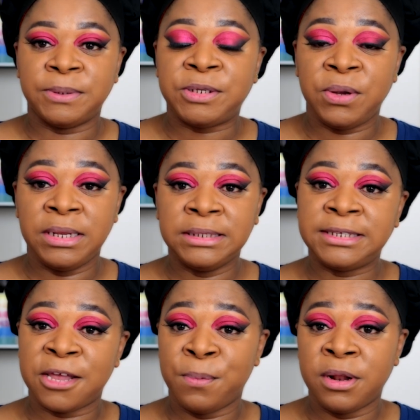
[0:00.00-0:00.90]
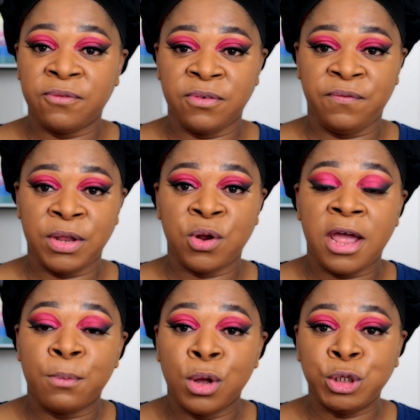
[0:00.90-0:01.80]
So in this segment of the video,
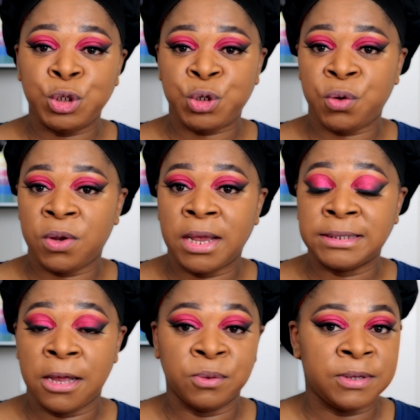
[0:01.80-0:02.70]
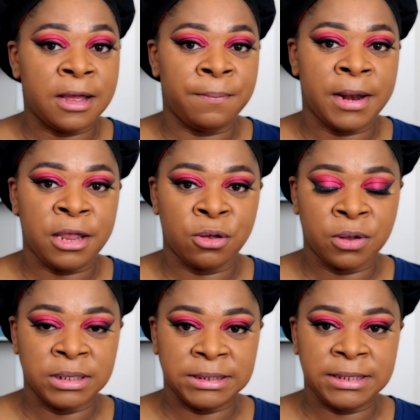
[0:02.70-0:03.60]
I'm going to show you guys how to apply your
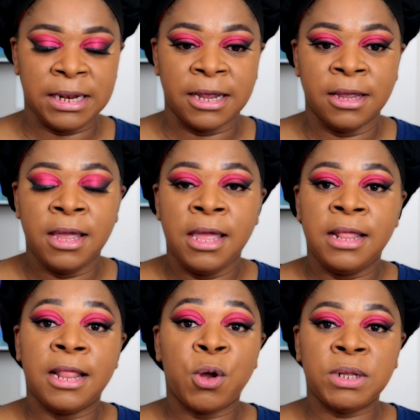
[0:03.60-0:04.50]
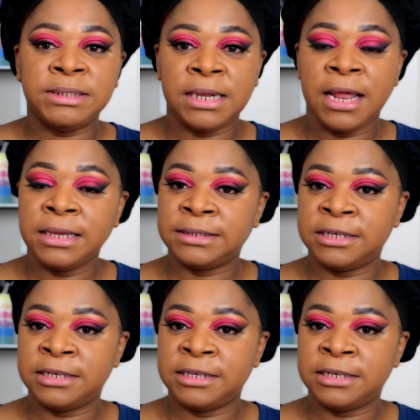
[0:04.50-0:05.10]
concealer. Now concealer is